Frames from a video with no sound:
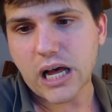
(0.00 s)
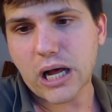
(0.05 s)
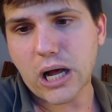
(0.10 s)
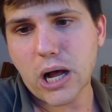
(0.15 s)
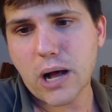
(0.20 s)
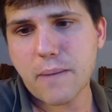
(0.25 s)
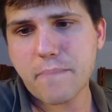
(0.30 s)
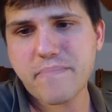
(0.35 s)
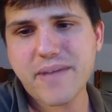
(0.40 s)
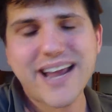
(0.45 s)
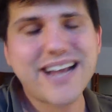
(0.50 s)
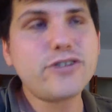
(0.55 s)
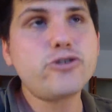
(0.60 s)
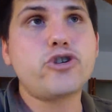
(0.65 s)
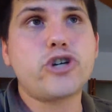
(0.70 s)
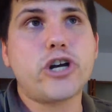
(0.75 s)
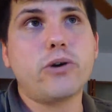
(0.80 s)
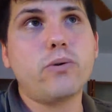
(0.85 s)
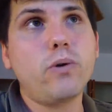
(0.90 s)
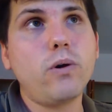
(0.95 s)
In
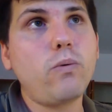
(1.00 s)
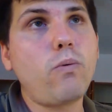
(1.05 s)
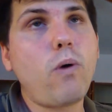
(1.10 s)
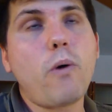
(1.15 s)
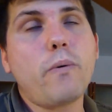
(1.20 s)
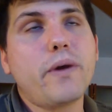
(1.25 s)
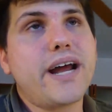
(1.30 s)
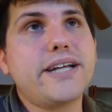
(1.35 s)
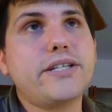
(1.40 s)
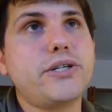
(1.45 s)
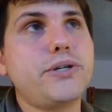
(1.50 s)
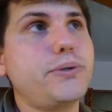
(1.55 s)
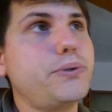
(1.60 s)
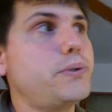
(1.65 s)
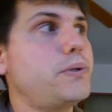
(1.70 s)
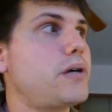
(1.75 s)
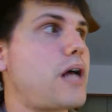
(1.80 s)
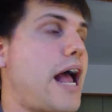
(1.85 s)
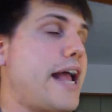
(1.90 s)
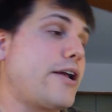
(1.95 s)
general, what would I
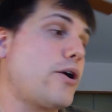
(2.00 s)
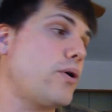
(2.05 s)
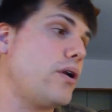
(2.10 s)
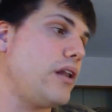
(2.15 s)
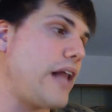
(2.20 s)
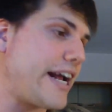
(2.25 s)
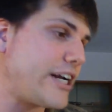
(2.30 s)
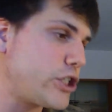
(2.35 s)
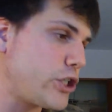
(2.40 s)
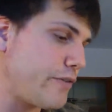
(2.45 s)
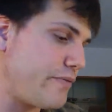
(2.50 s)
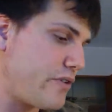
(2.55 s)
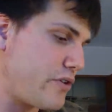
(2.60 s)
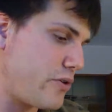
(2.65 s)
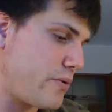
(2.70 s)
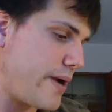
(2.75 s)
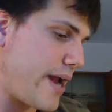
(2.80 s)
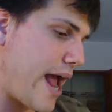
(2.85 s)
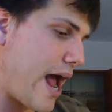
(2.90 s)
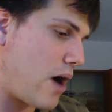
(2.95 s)
do? I go to lecture for
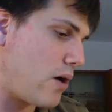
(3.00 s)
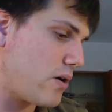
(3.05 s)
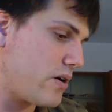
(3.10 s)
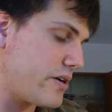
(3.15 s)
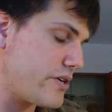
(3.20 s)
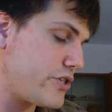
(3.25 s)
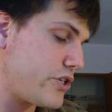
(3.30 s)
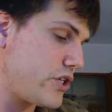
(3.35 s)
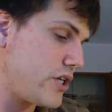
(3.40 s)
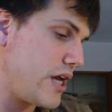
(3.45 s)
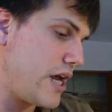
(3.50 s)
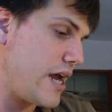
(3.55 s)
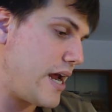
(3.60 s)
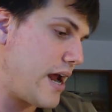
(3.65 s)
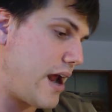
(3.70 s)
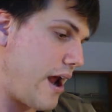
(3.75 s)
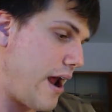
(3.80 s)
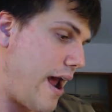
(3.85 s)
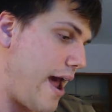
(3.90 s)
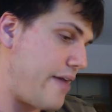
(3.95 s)
3 hours,
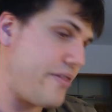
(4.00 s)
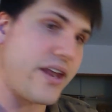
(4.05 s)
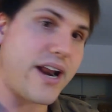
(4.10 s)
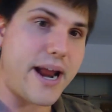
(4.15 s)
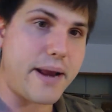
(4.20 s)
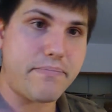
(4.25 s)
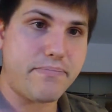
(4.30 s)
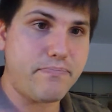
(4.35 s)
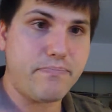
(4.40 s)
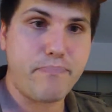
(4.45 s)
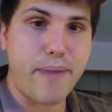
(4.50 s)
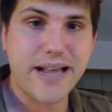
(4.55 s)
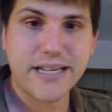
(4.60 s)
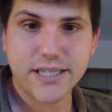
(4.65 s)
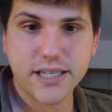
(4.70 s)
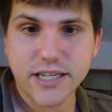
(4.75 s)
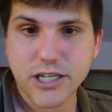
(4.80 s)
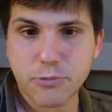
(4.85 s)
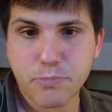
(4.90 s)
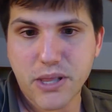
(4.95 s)
and then I
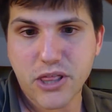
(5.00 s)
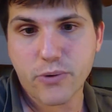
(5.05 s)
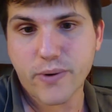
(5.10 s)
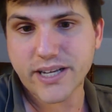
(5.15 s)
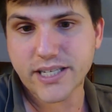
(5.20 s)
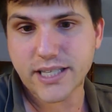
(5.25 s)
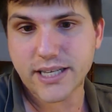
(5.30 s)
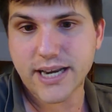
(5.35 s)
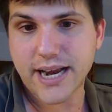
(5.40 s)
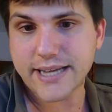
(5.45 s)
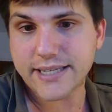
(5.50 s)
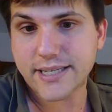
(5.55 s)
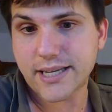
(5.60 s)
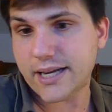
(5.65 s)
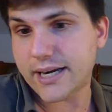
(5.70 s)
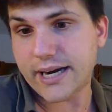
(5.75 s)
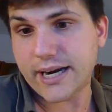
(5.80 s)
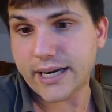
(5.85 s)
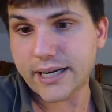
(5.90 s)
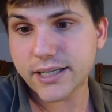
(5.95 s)
basically spend the rest of the day
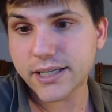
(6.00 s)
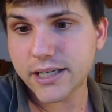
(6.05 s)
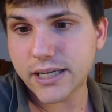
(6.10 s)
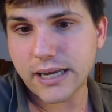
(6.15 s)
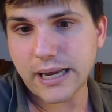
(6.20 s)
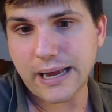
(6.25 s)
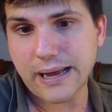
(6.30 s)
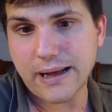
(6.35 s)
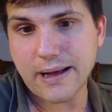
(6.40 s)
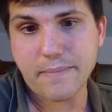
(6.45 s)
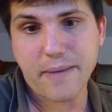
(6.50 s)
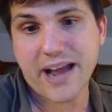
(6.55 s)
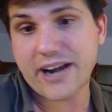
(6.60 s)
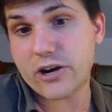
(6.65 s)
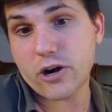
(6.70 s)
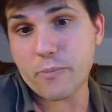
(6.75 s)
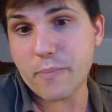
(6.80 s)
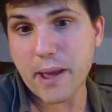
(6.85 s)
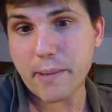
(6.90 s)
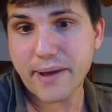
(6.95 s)
studying. I
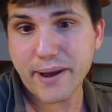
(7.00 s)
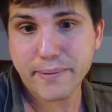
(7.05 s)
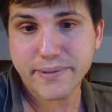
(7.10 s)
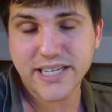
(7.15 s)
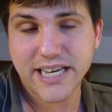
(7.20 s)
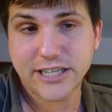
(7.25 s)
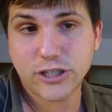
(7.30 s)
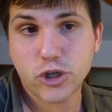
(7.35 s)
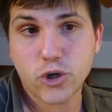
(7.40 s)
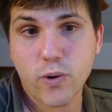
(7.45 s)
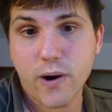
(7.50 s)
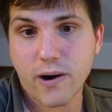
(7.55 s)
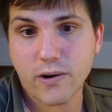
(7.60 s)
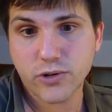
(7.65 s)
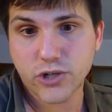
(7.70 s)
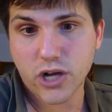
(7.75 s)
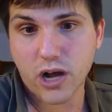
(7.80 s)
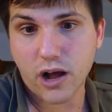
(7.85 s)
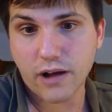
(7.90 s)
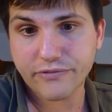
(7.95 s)
don't know, maybe I would take 2
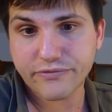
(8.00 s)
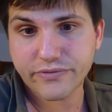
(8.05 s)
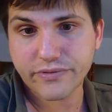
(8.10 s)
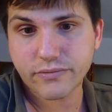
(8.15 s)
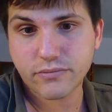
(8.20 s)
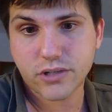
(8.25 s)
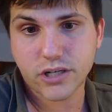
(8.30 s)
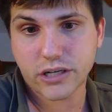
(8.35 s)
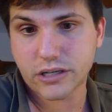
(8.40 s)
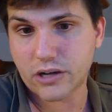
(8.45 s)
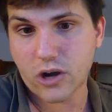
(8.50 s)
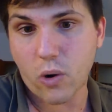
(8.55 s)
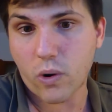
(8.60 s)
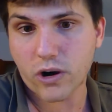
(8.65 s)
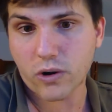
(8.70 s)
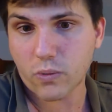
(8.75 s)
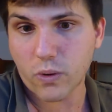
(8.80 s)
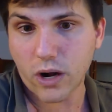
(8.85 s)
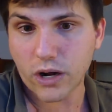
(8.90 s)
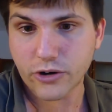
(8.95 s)
hours off to go
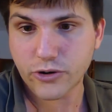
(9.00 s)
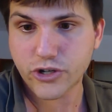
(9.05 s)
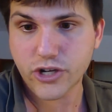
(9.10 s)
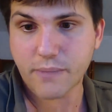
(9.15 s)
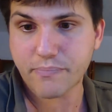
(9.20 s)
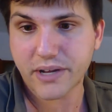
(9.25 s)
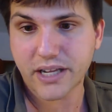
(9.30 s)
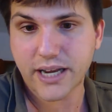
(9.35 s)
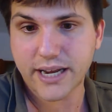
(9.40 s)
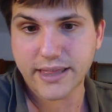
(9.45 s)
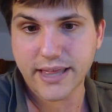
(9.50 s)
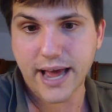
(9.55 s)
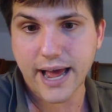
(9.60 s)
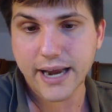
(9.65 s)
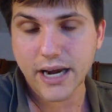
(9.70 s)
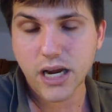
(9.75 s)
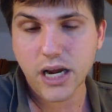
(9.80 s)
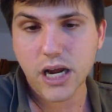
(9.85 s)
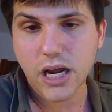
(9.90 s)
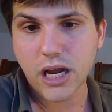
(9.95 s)
on a run or something like
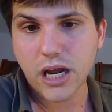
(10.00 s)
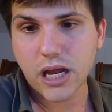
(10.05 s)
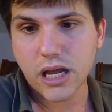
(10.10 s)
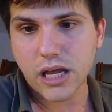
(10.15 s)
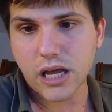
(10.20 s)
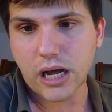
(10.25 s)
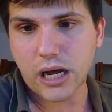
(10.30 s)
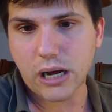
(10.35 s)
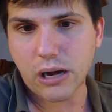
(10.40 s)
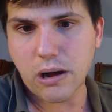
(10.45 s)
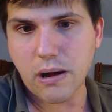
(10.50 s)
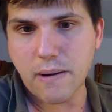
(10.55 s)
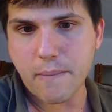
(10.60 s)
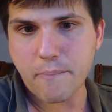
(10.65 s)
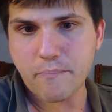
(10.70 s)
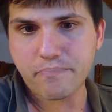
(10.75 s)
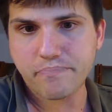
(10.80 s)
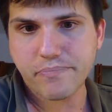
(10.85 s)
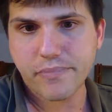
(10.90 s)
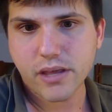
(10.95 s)
that.
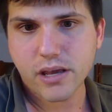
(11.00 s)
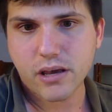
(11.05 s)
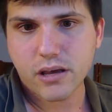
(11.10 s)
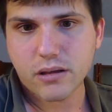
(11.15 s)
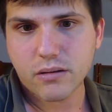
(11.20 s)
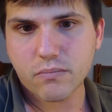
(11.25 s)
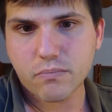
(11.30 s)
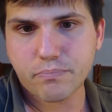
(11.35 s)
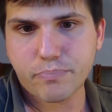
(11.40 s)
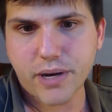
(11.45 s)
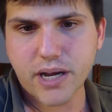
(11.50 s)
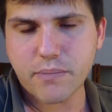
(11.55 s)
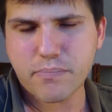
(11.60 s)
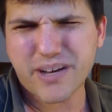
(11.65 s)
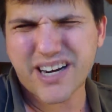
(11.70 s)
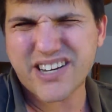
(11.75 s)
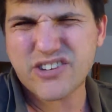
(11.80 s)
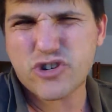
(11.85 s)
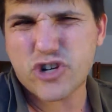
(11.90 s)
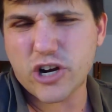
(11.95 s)

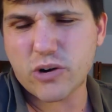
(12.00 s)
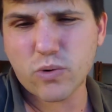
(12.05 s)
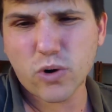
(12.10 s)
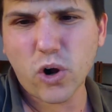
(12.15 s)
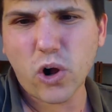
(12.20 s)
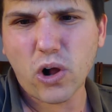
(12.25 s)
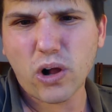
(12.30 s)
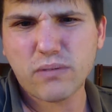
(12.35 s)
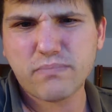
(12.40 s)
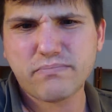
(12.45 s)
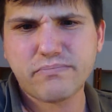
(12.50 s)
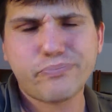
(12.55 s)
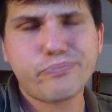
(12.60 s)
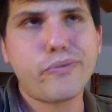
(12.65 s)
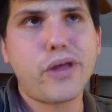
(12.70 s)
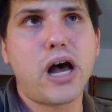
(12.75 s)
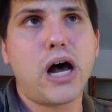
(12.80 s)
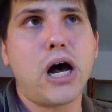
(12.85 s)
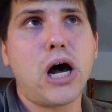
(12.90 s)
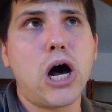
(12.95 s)
But in general,
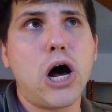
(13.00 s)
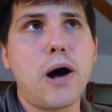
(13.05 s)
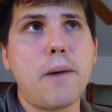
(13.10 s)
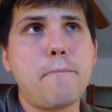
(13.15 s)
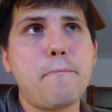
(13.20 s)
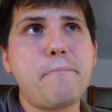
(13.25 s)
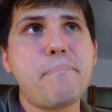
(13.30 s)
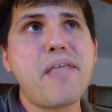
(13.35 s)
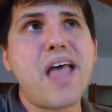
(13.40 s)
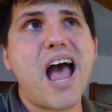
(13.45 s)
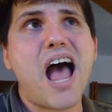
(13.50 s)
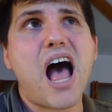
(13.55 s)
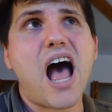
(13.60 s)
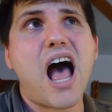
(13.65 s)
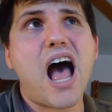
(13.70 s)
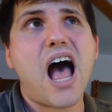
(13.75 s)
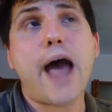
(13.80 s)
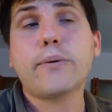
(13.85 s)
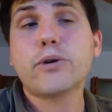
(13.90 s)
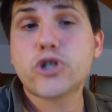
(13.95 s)
I
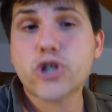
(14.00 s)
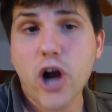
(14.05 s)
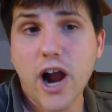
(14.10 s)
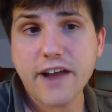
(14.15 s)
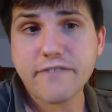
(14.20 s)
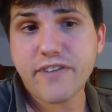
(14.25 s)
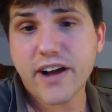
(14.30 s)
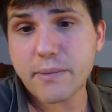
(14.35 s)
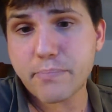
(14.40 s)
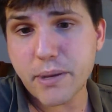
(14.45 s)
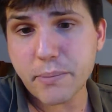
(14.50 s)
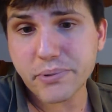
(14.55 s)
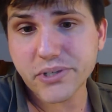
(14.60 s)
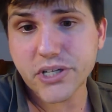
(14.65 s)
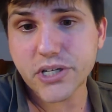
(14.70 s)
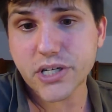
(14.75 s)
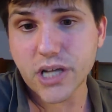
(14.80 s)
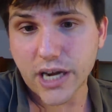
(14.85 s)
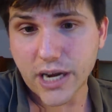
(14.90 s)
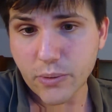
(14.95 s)
would try and find
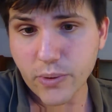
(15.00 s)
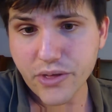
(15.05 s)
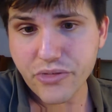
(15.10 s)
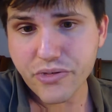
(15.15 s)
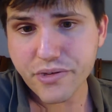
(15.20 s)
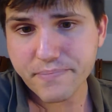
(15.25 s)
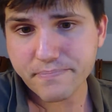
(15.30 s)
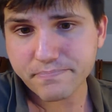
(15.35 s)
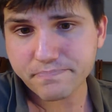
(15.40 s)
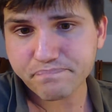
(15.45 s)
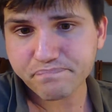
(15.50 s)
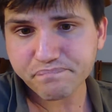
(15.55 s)
people to study with,